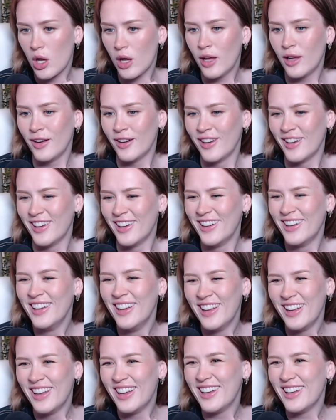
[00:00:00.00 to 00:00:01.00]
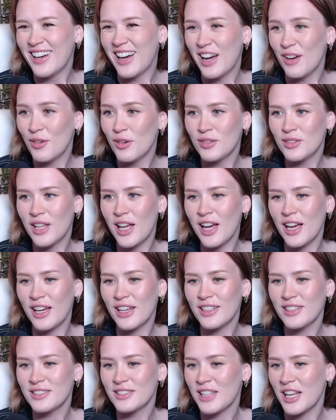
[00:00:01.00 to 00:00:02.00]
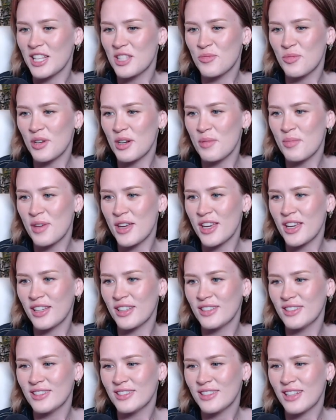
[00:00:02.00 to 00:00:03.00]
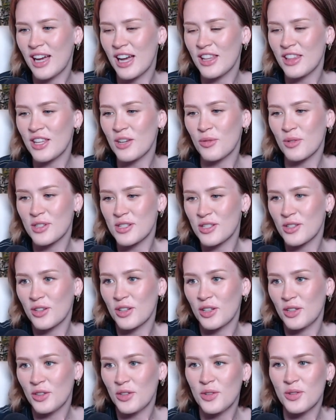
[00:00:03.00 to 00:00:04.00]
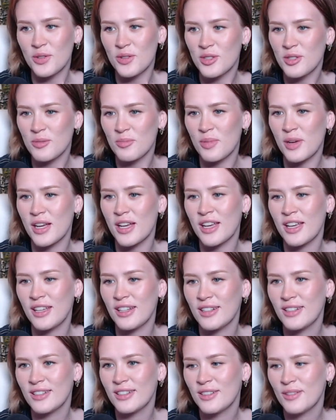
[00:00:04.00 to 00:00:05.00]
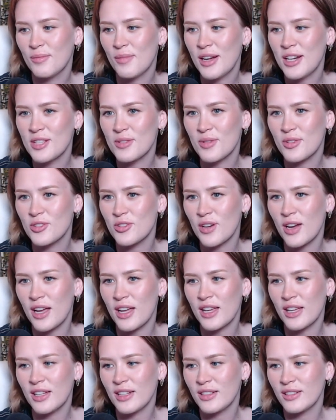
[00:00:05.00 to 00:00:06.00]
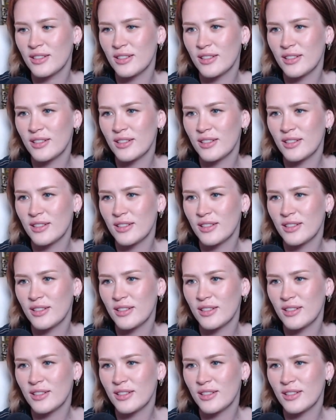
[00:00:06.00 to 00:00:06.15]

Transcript: I won't lie, that's pretty big. I think we're still gonna lose, but might as well try it.